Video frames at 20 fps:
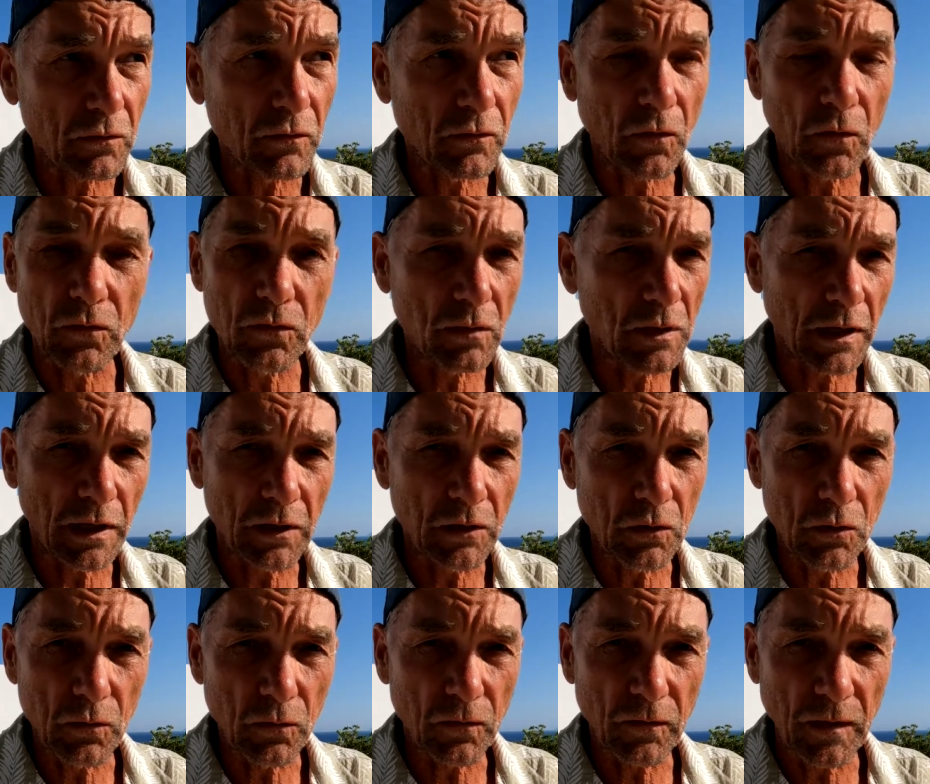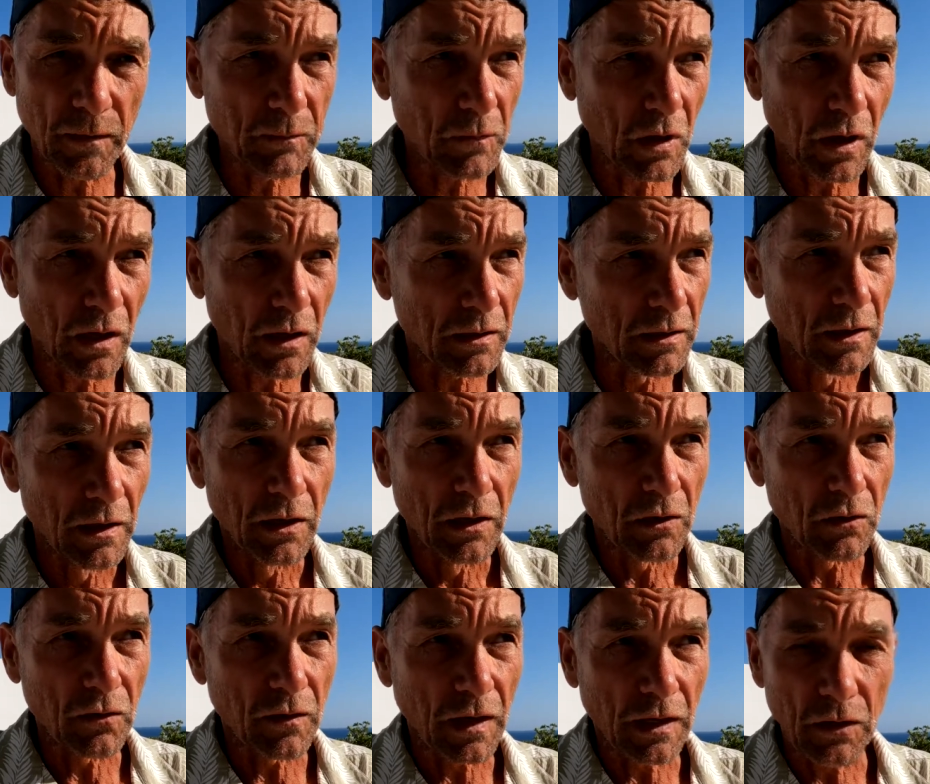So you get a new SIM card,
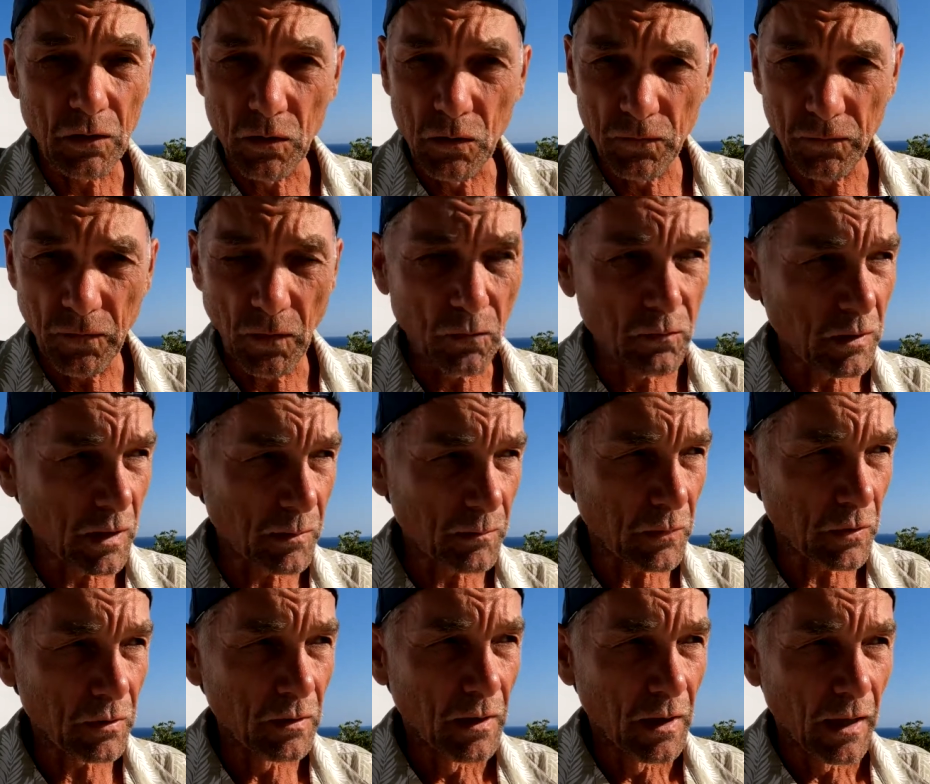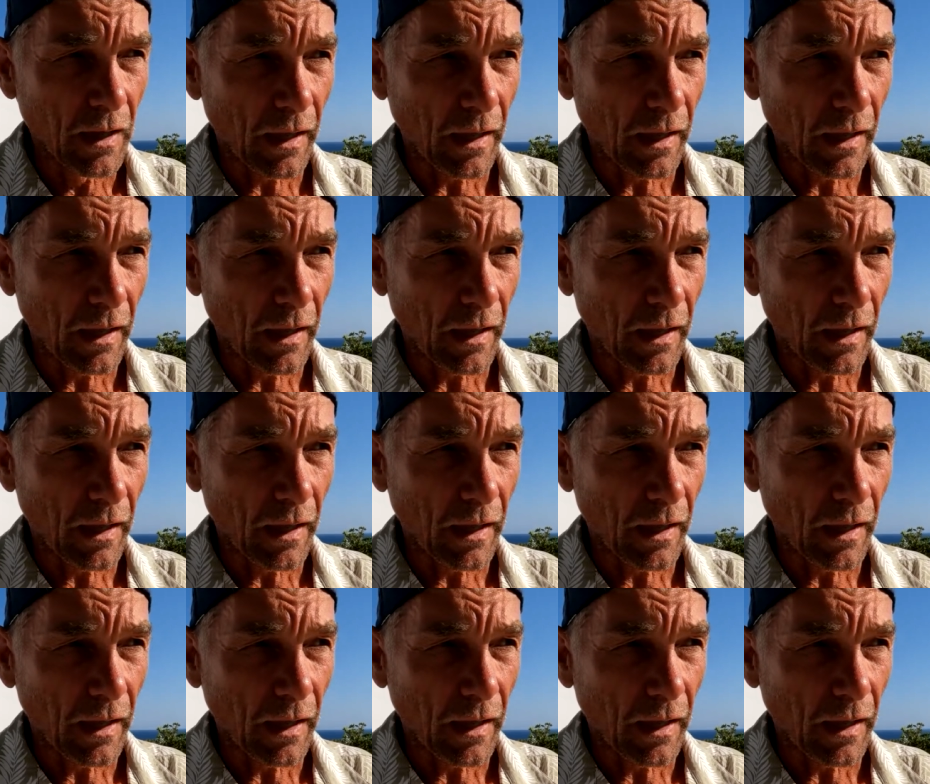you got a new phone number,